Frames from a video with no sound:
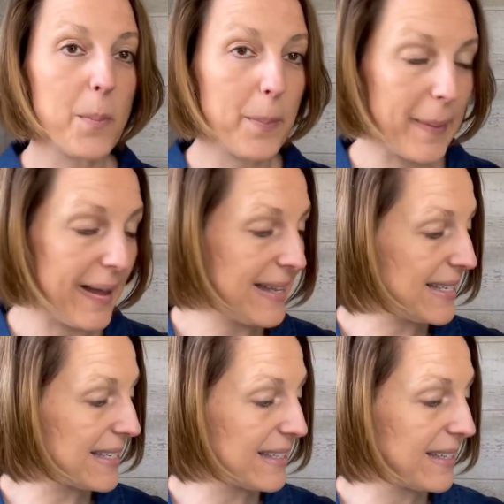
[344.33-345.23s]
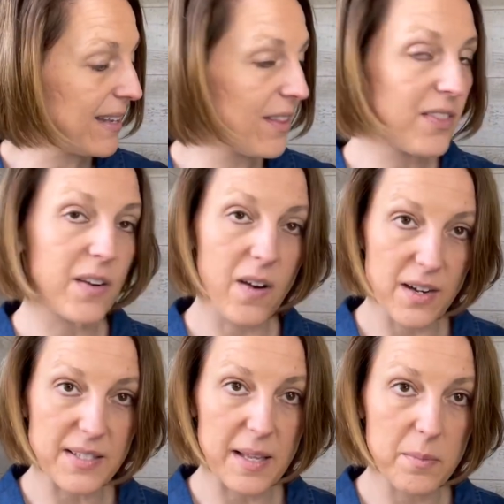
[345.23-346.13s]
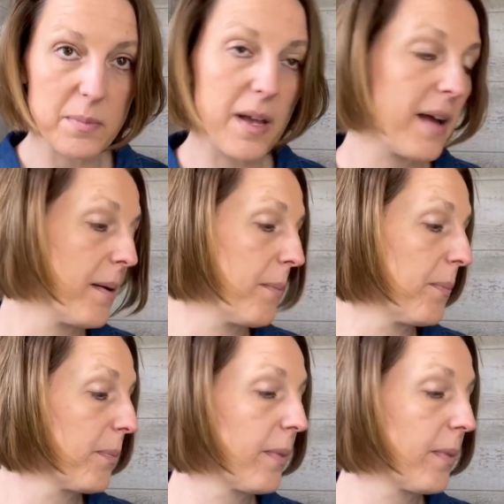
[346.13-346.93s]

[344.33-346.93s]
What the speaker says: but there are some